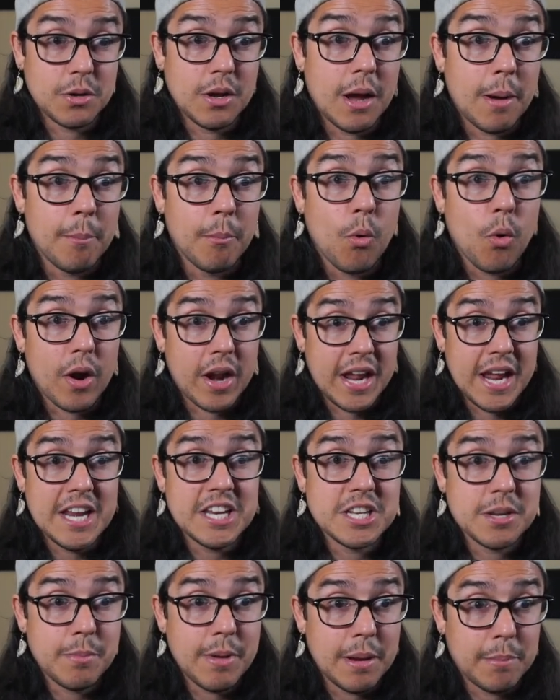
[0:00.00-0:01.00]
a more
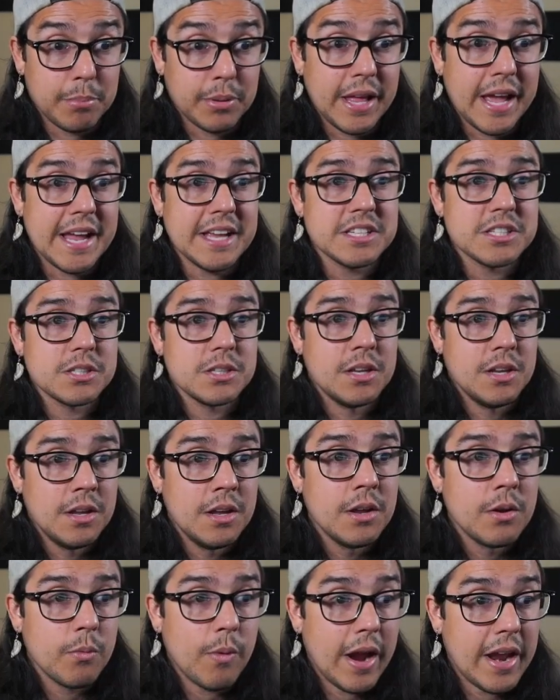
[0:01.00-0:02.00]
intimate place,
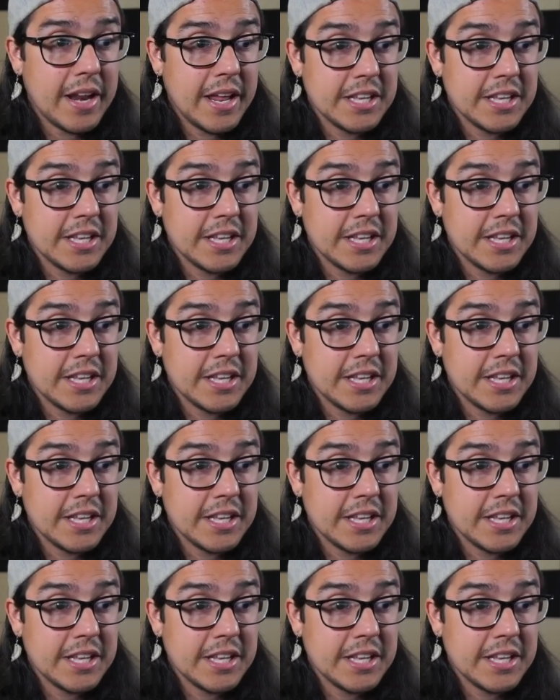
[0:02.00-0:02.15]
right?